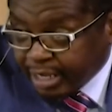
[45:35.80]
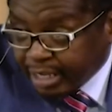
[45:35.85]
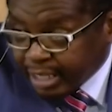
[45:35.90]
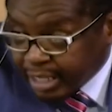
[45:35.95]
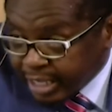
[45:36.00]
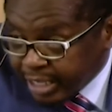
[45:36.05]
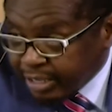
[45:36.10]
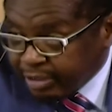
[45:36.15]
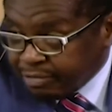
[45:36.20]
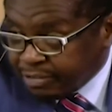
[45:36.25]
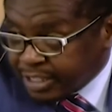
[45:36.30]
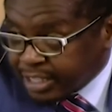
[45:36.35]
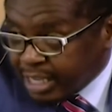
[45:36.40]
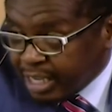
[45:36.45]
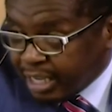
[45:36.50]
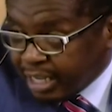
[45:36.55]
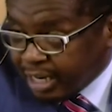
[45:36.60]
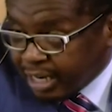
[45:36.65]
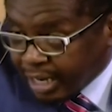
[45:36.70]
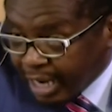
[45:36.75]
gives
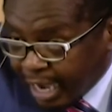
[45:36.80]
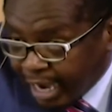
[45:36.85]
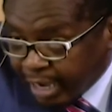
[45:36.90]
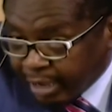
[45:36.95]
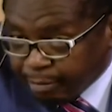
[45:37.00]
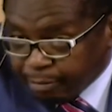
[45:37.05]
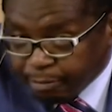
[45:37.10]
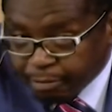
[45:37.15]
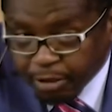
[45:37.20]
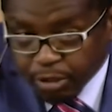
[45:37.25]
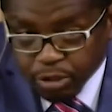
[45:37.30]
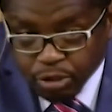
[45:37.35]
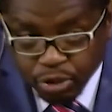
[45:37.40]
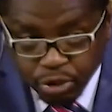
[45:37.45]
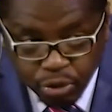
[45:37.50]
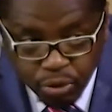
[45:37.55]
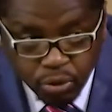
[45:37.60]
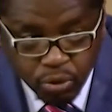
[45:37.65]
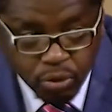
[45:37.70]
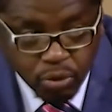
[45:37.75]
life
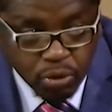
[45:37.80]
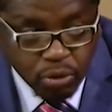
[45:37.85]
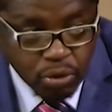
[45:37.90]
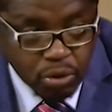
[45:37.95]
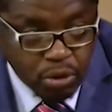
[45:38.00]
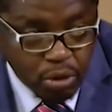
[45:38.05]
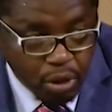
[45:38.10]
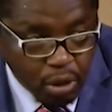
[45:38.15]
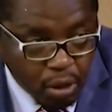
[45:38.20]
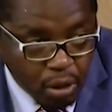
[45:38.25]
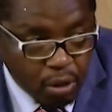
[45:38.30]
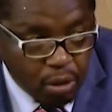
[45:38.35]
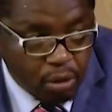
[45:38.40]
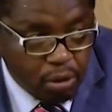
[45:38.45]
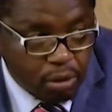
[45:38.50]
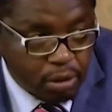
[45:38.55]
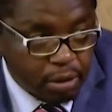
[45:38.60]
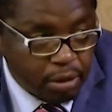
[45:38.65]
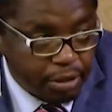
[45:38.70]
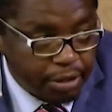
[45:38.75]
to
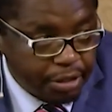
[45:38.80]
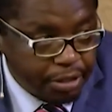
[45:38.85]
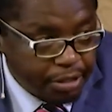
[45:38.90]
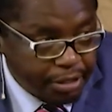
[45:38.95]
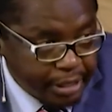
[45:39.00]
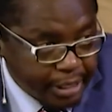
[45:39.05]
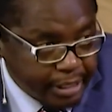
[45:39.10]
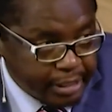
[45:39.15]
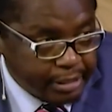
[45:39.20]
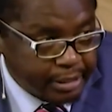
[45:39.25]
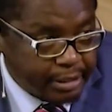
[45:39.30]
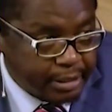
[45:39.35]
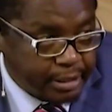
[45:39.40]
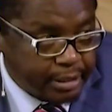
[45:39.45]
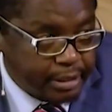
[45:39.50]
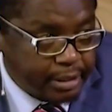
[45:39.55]
all things.